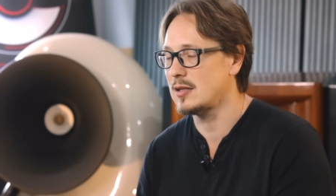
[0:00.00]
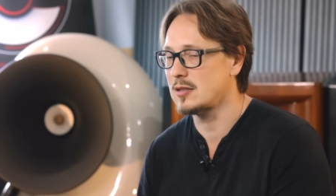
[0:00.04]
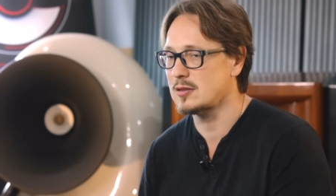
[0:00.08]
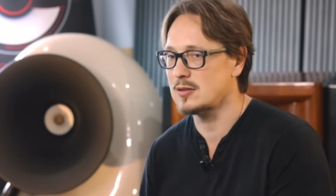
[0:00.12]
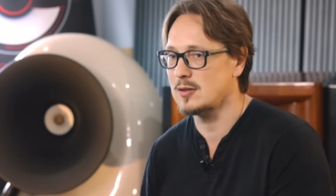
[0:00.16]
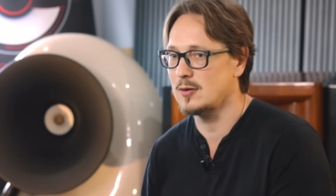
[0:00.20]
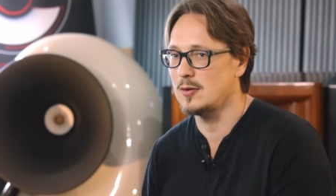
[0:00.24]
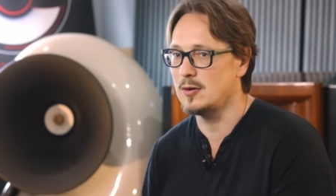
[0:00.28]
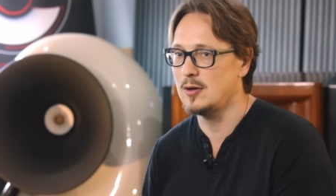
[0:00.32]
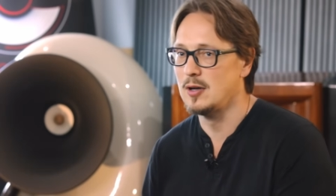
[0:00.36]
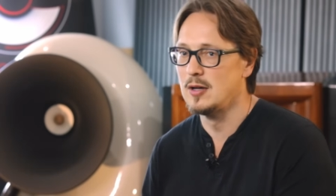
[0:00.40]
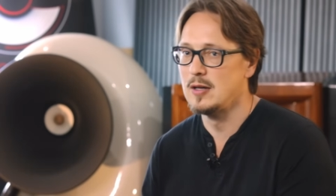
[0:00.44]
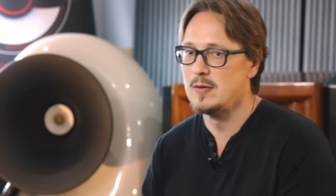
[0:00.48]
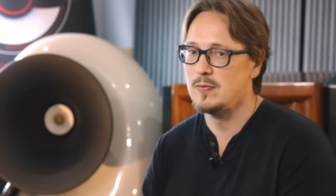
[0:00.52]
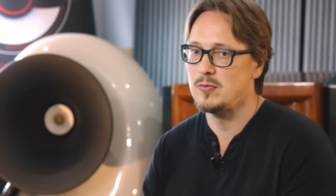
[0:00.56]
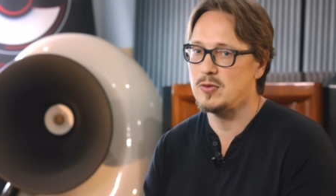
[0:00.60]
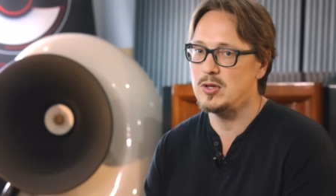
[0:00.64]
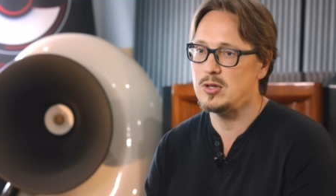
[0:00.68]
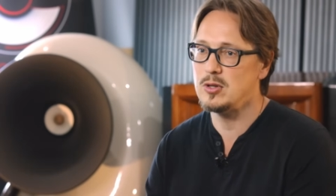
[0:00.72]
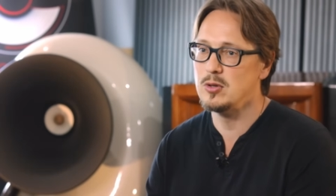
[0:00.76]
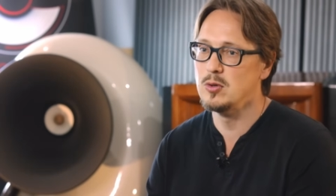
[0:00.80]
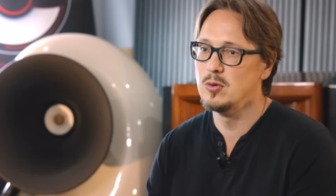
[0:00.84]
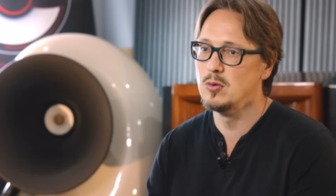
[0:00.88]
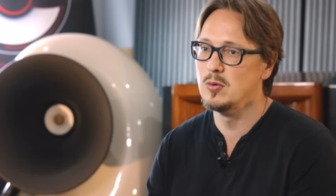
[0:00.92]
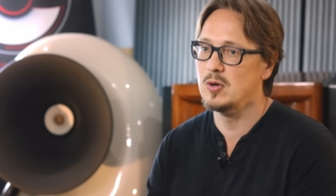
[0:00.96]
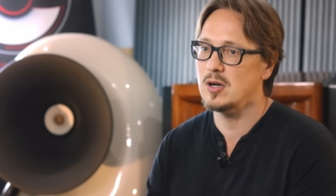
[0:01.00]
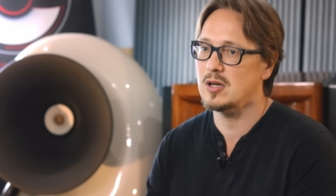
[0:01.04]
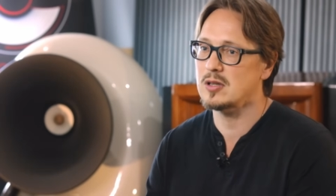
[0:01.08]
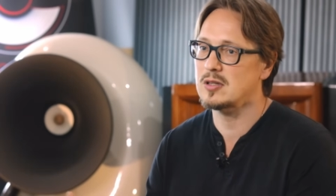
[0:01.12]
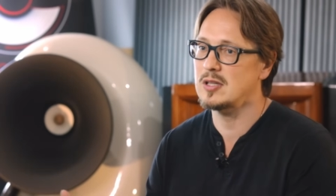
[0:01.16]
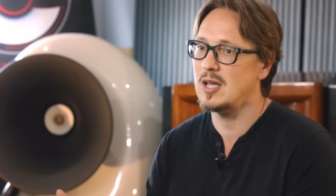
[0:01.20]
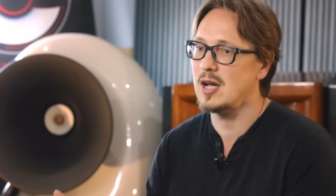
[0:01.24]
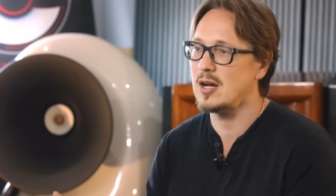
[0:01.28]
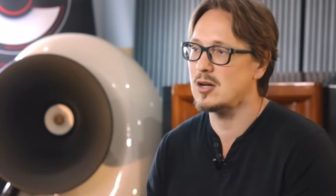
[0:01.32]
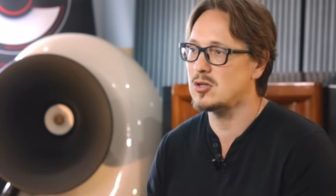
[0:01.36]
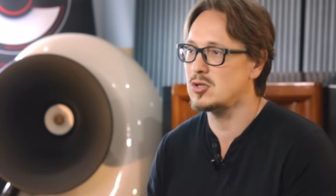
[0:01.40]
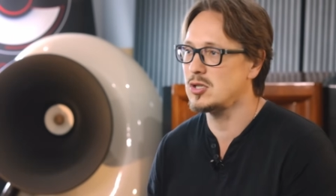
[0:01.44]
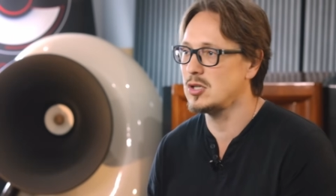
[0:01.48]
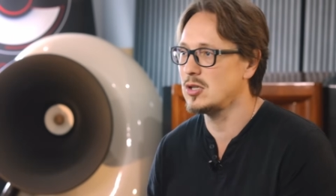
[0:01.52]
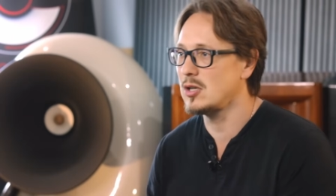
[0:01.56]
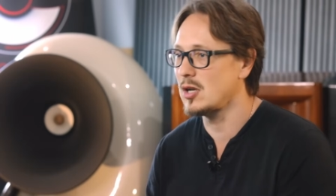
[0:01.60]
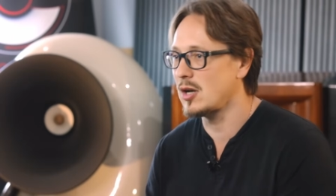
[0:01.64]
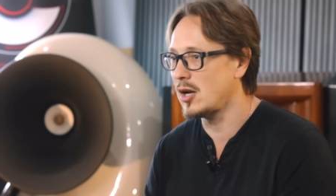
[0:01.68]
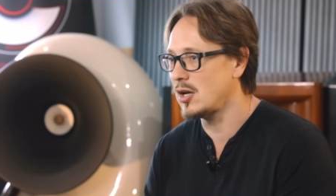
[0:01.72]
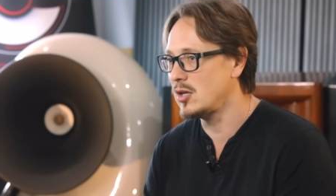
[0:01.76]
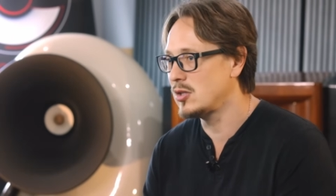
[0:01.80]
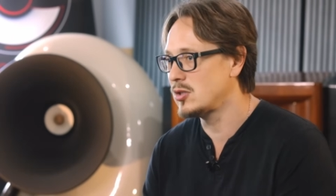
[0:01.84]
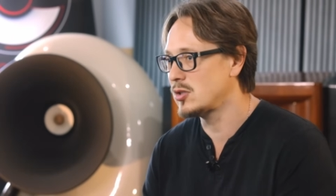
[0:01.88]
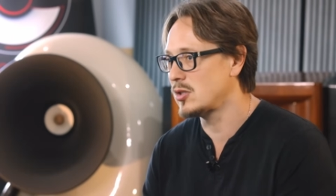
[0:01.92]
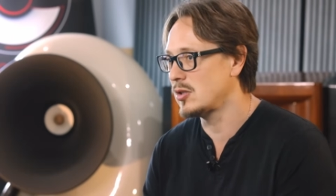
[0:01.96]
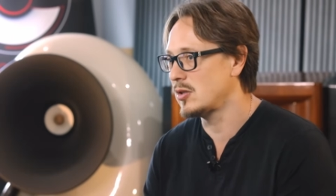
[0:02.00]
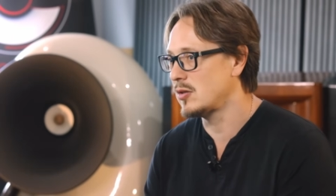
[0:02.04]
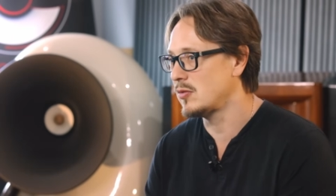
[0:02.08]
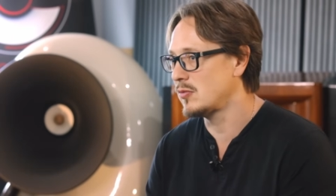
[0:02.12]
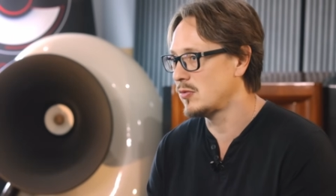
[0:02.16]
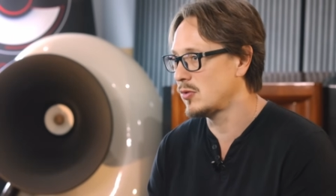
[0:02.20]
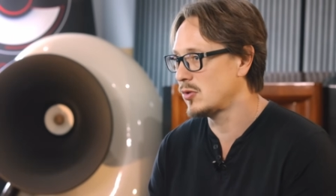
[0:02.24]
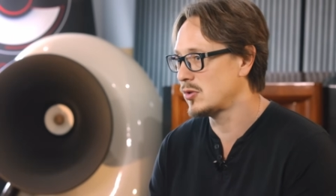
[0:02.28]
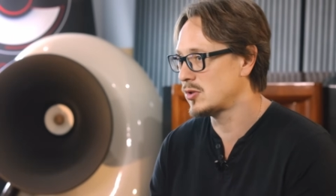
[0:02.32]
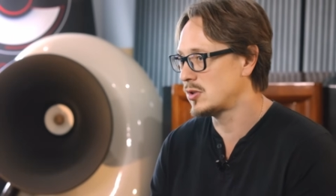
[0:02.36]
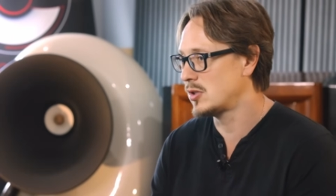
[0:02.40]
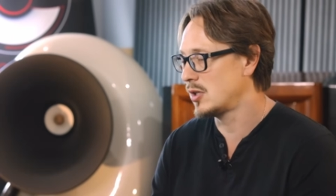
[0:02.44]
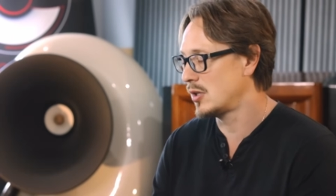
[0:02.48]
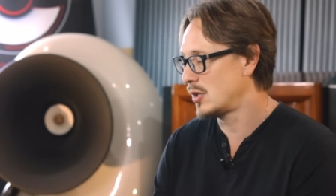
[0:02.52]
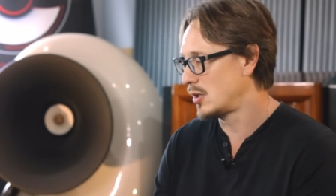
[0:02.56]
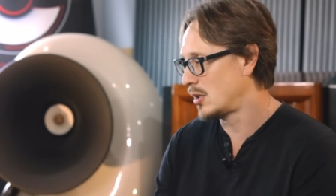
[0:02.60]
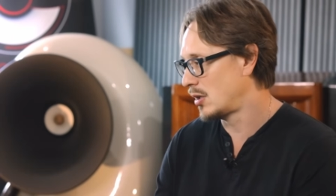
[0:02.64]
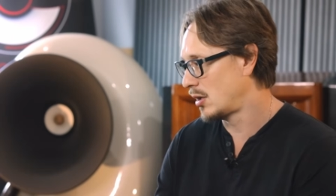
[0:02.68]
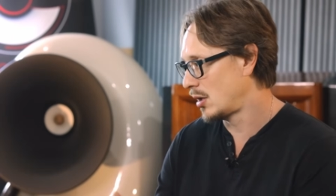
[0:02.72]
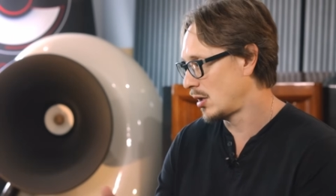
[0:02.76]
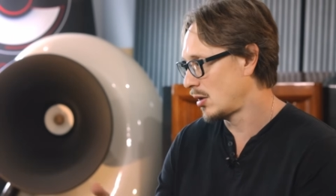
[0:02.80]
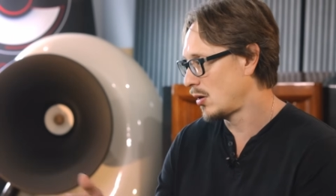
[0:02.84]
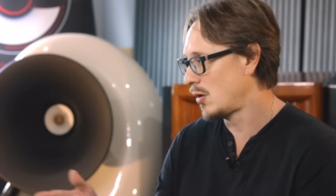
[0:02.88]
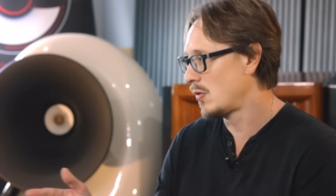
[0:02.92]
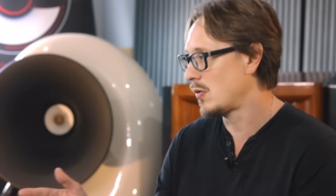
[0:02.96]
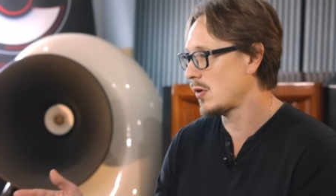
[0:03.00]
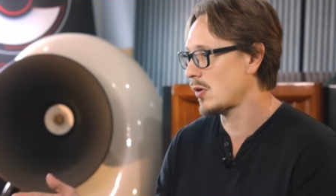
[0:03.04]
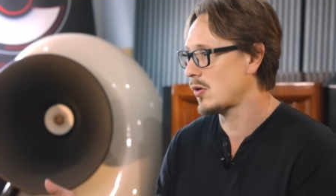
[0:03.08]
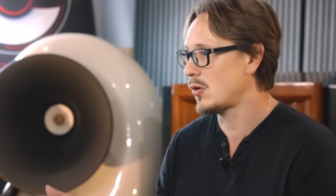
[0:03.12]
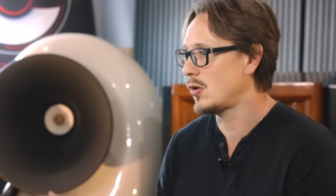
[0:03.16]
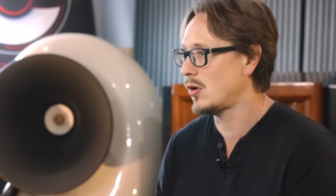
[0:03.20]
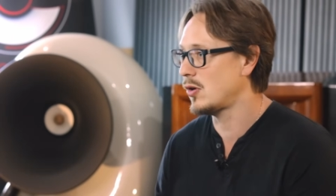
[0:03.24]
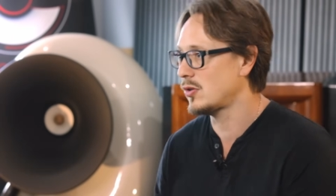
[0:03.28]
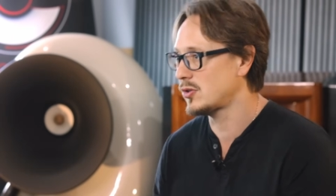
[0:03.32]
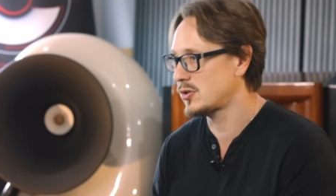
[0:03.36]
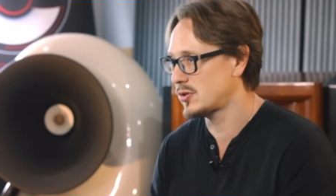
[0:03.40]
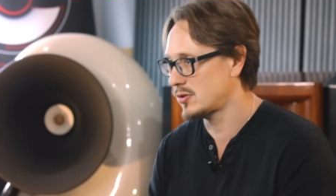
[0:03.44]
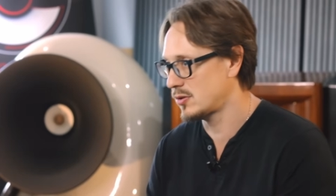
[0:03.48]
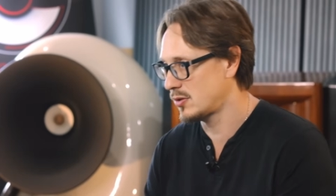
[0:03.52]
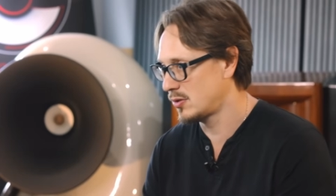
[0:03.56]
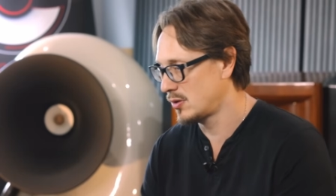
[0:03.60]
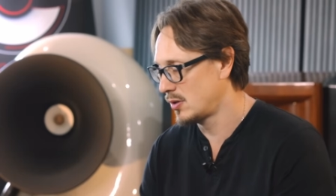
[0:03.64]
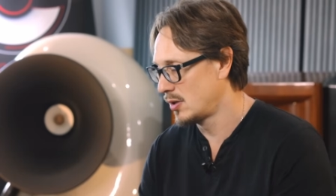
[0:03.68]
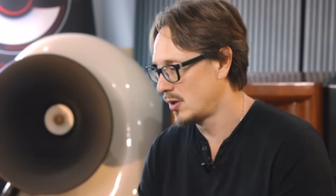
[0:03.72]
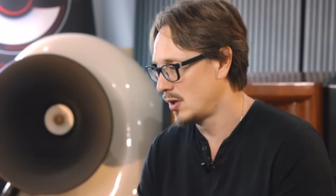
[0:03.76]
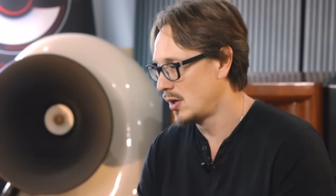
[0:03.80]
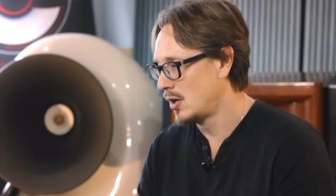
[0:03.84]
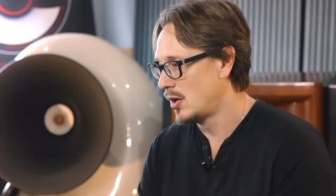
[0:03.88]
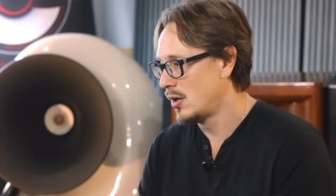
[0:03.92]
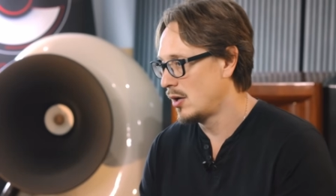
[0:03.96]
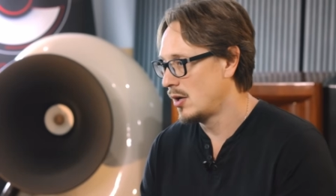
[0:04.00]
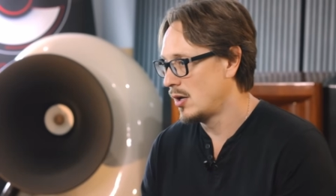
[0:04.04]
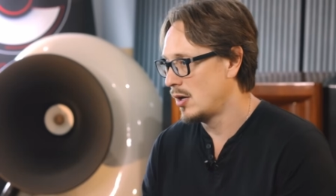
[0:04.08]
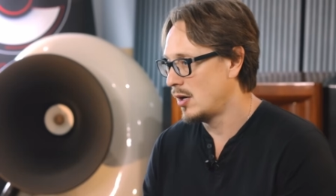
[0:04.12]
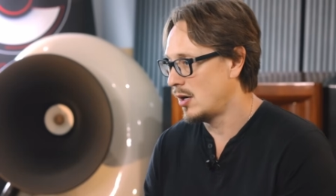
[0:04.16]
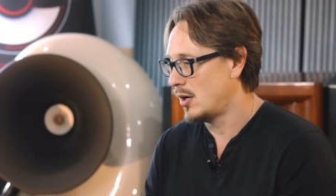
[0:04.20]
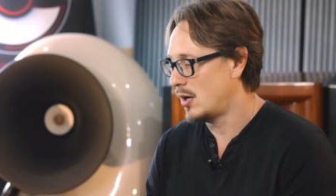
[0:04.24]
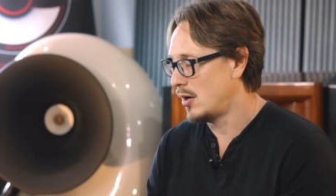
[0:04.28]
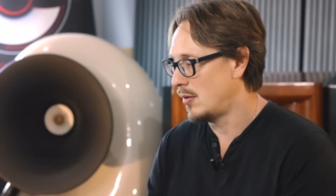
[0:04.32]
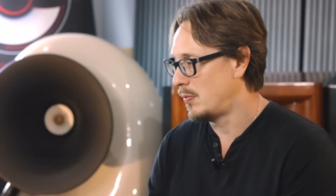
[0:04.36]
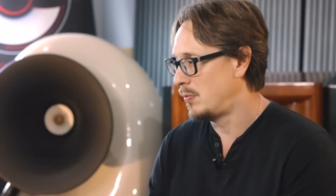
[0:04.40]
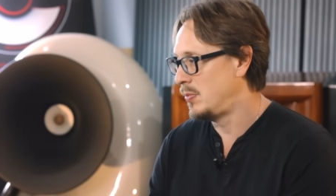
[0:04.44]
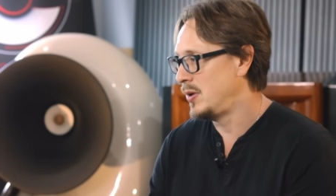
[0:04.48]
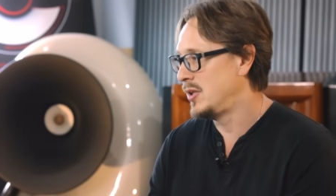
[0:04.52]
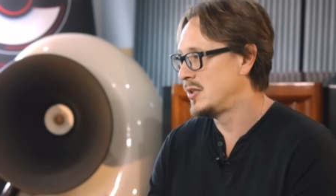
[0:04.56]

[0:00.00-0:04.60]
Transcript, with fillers: So the newer DAC generation was the lower cost uh,